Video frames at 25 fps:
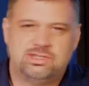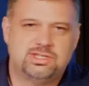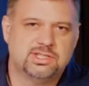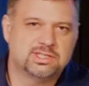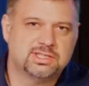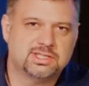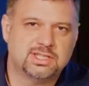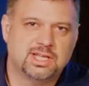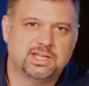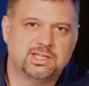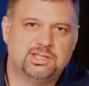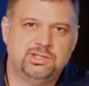
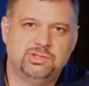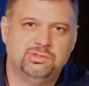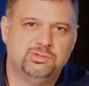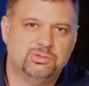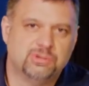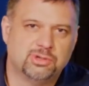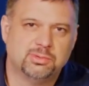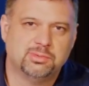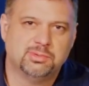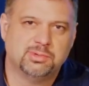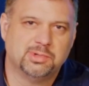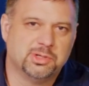just like you
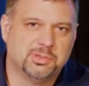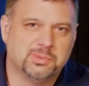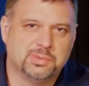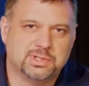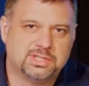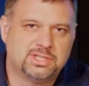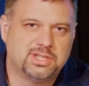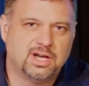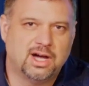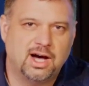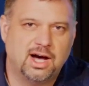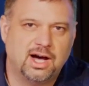normally
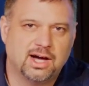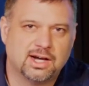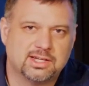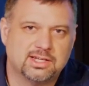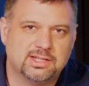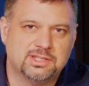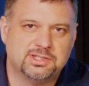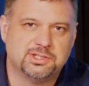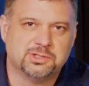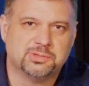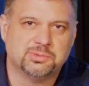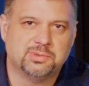would talk
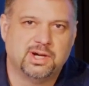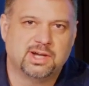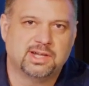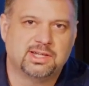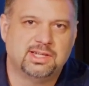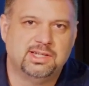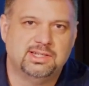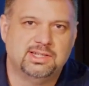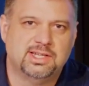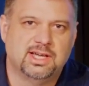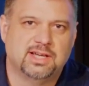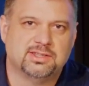as you're
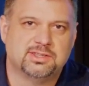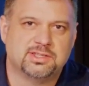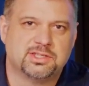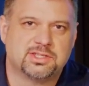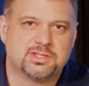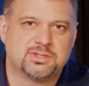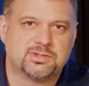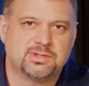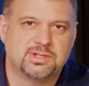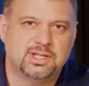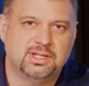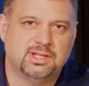walking down the
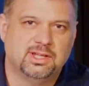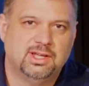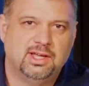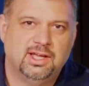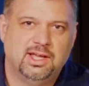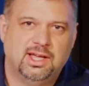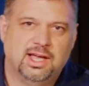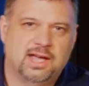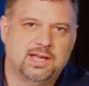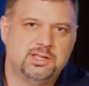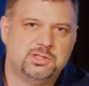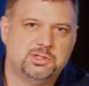street,
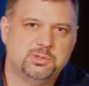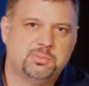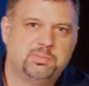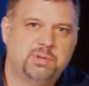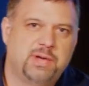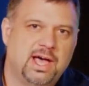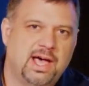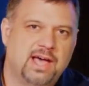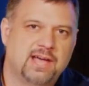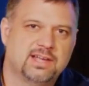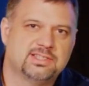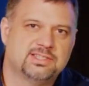as you
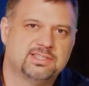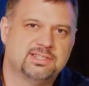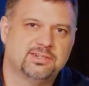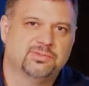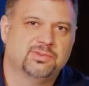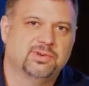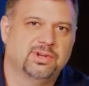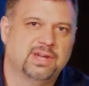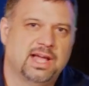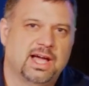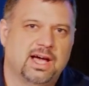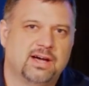pass
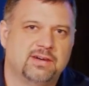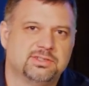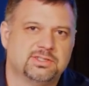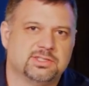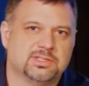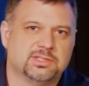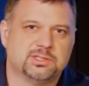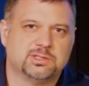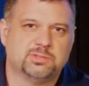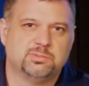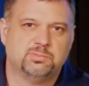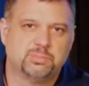different
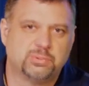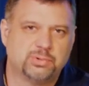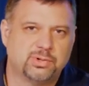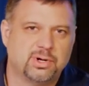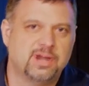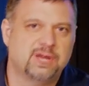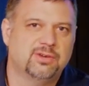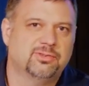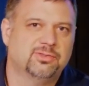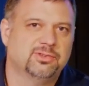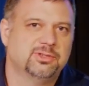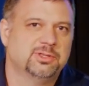houses,
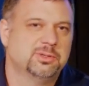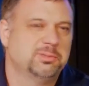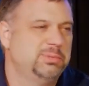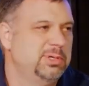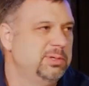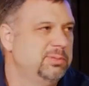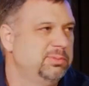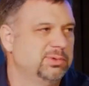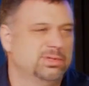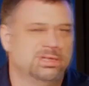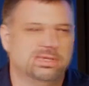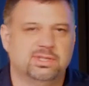pray for the
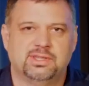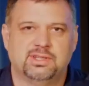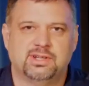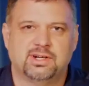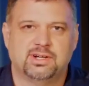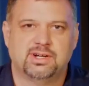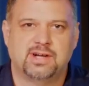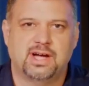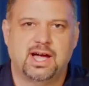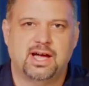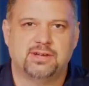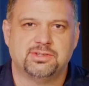people in
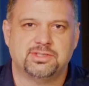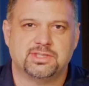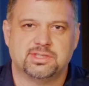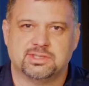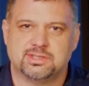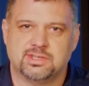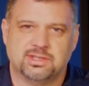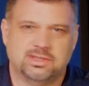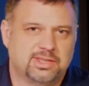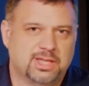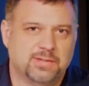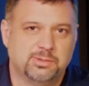their
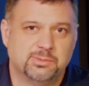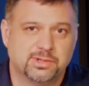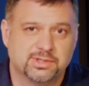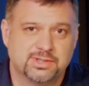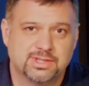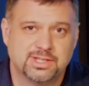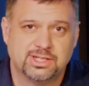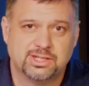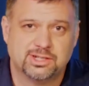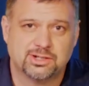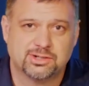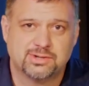houses. They won't
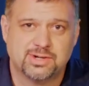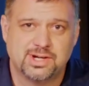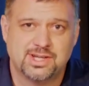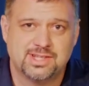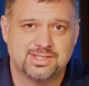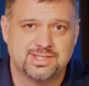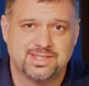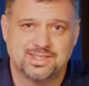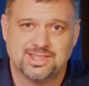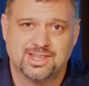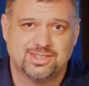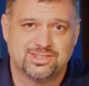think you're
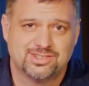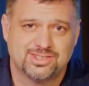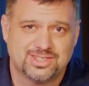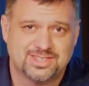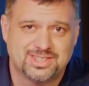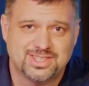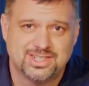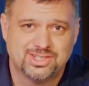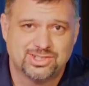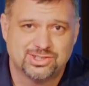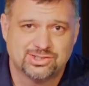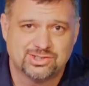crazy, they'll
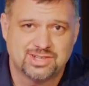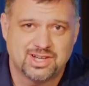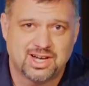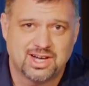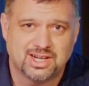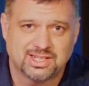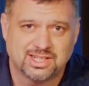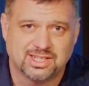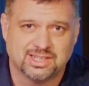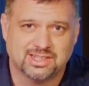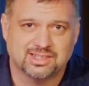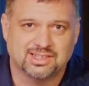just think you're
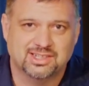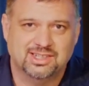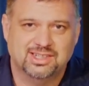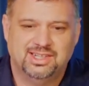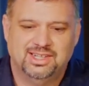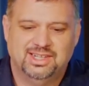talking.